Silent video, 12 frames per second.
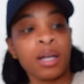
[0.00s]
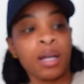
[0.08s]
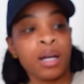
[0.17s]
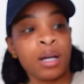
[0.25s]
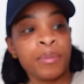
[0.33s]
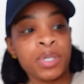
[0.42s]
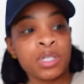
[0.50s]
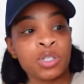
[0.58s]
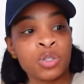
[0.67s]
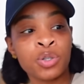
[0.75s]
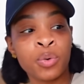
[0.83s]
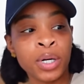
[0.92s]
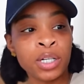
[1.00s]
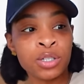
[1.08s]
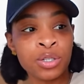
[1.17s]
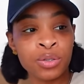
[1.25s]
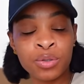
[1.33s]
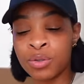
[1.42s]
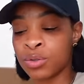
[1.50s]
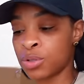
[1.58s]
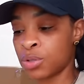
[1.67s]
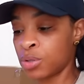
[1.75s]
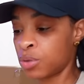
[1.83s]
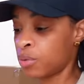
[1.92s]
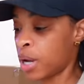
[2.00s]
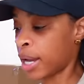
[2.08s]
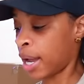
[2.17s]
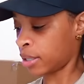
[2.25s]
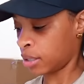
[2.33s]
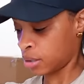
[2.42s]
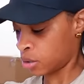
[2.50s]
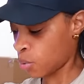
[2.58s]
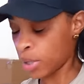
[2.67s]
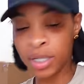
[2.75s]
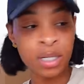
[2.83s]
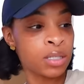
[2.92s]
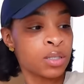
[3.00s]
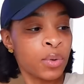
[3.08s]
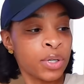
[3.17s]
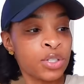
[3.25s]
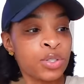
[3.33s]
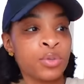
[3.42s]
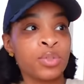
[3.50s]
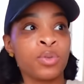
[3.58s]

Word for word: It's 22, I got 20, 22, and